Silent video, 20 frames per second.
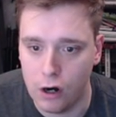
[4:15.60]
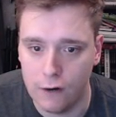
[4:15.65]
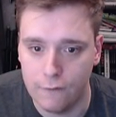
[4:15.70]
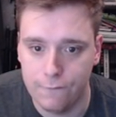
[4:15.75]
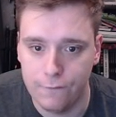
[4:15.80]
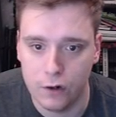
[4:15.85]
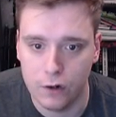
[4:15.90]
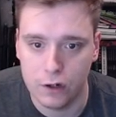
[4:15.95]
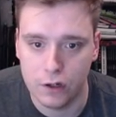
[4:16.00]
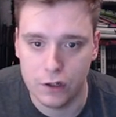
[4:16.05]

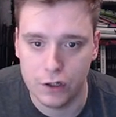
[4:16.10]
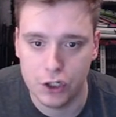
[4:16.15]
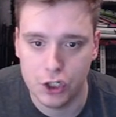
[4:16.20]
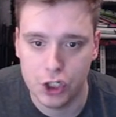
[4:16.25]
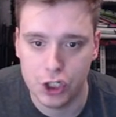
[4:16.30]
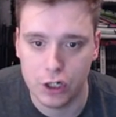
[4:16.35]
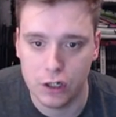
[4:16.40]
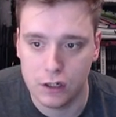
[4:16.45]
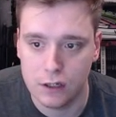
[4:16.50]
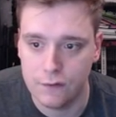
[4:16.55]
for a good
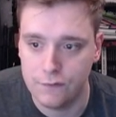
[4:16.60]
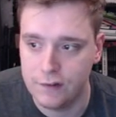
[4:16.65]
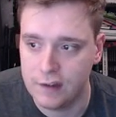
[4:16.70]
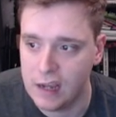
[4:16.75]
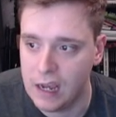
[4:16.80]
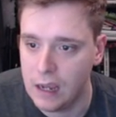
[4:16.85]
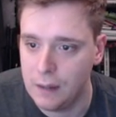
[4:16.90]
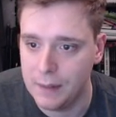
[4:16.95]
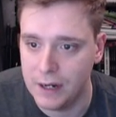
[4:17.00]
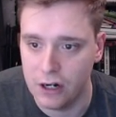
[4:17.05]
chunk of
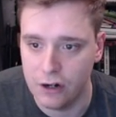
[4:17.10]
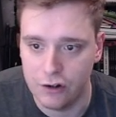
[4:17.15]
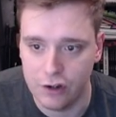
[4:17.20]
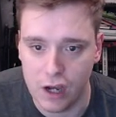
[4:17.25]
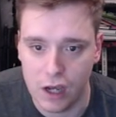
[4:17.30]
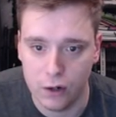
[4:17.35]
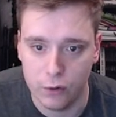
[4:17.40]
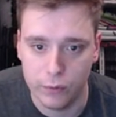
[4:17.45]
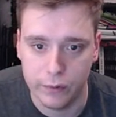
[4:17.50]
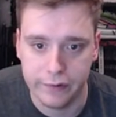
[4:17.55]
time. Aaron
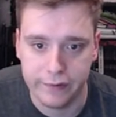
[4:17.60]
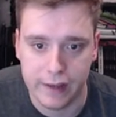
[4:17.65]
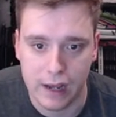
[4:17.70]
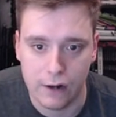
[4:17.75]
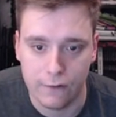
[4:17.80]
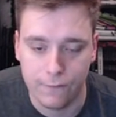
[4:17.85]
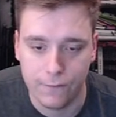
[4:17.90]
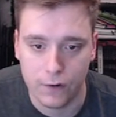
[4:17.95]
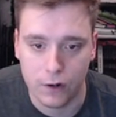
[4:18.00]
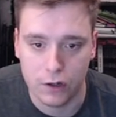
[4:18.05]
Donald was
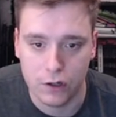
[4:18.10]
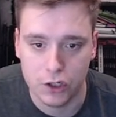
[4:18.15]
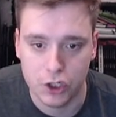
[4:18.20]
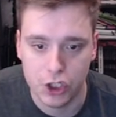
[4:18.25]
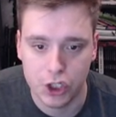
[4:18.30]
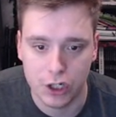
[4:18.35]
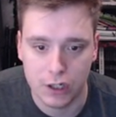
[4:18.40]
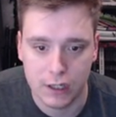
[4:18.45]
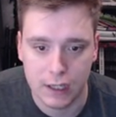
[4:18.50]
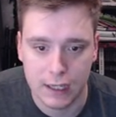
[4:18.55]
out for a good
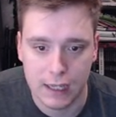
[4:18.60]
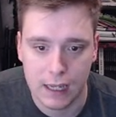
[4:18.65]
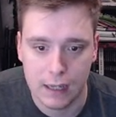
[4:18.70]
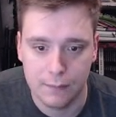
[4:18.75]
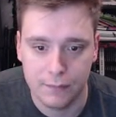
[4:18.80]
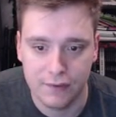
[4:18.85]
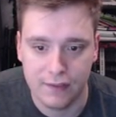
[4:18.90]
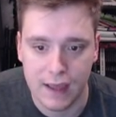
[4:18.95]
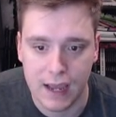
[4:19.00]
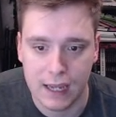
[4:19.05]
chunk of
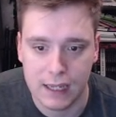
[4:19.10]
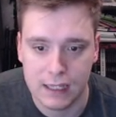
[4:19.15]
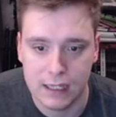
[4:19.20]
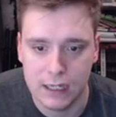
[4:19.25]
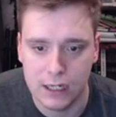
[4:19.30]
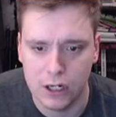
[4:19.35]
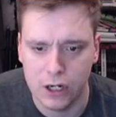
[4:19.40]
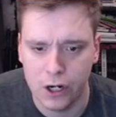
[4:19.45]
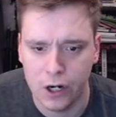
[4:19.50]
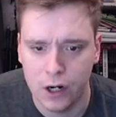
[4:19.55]
games that
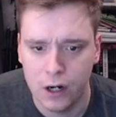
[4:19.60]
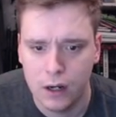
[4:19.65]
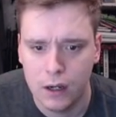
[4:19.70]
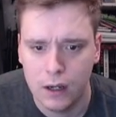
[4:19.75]
year.